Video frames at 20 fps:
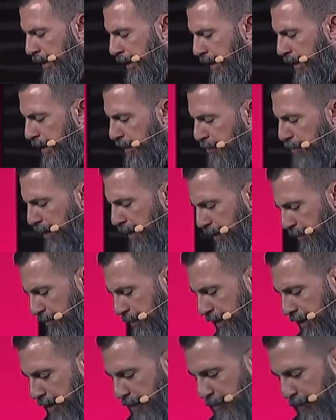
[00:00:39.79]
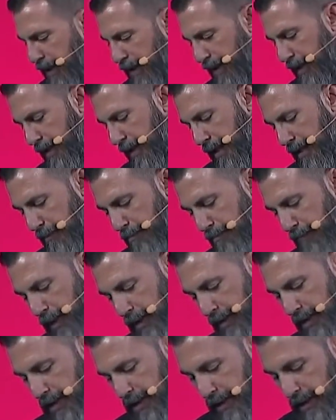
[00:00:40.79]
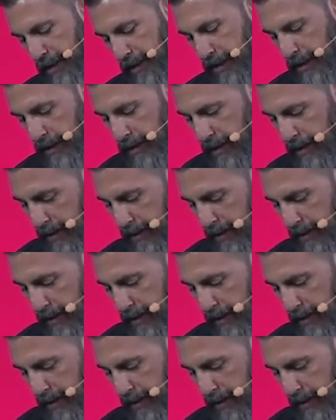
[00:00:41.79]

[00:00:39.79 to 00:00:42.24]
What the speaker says: a potbelly pig named Milton,